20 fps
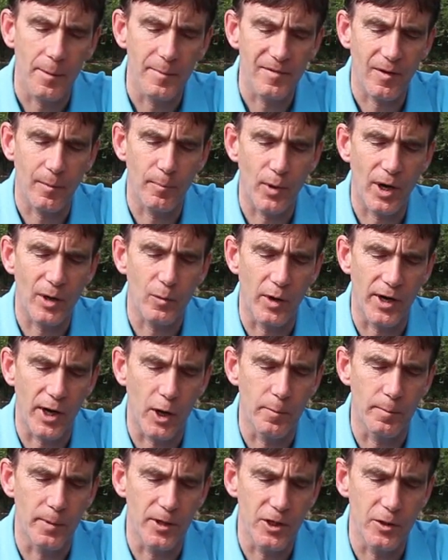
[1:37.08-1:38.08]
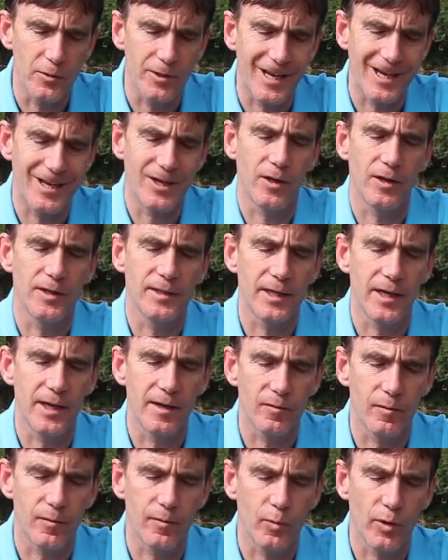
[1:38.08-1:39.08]
If I break one open, you'll get an
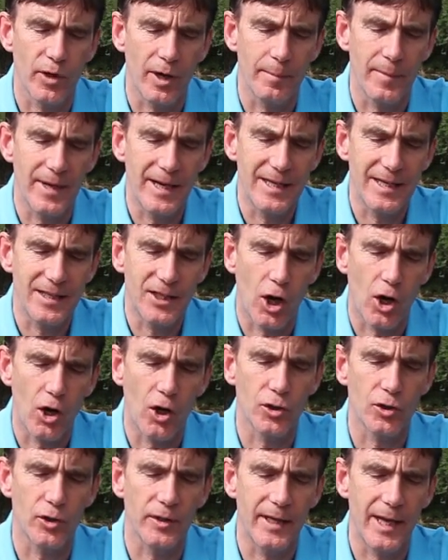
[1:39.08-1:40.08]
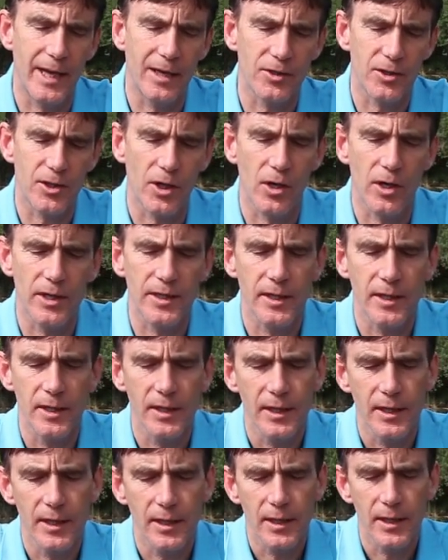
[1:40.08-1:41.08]
idea of what I mean. It's hard on the outside.
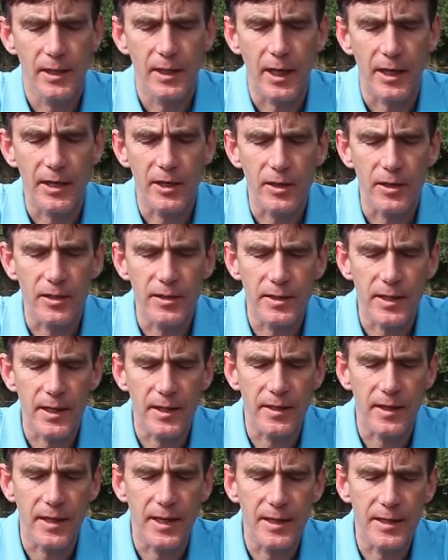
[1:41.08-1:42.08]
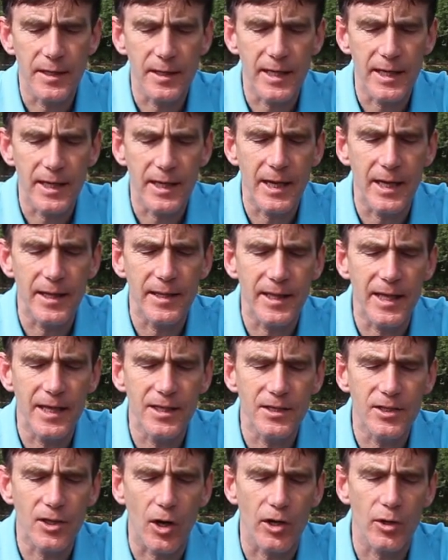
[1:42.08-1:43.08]
You can see that in the
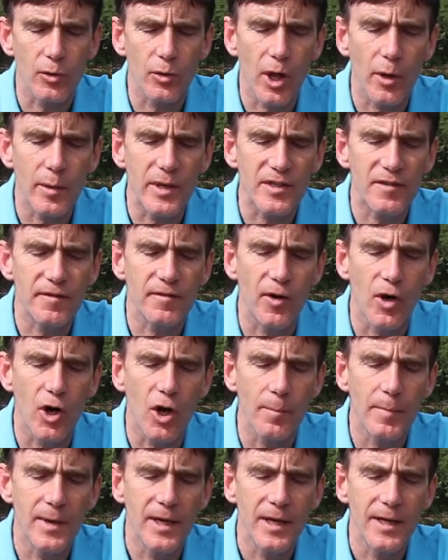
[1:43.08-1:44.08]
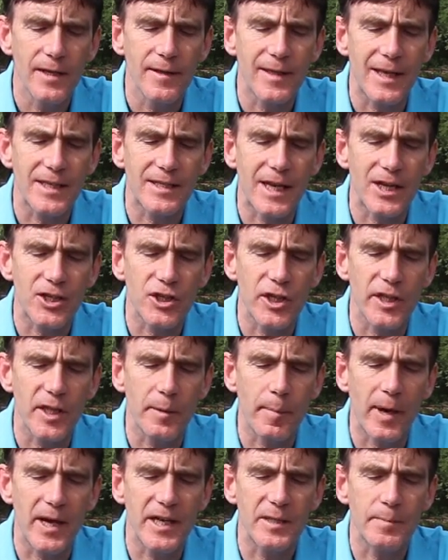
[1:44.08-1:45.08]
inside, although it's firm, that's actually
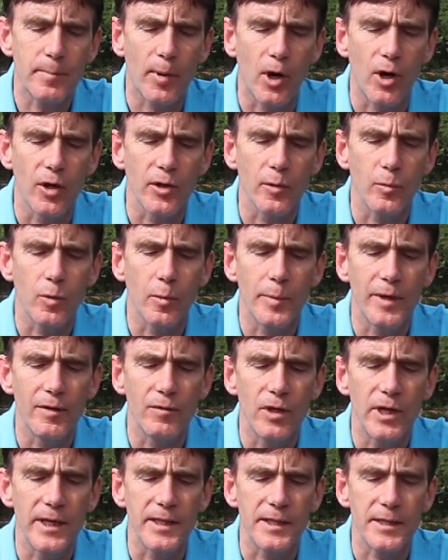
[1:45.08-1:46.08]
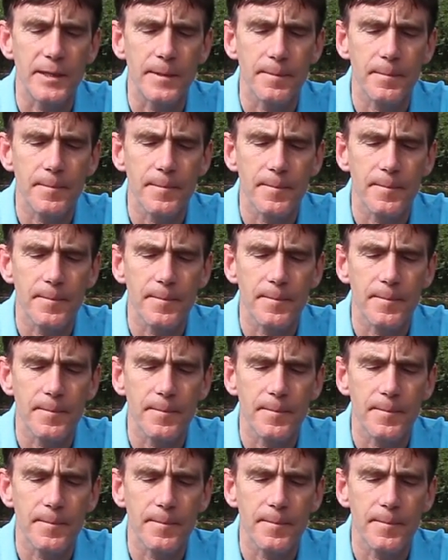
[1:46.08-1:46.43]
the paste part that will be released.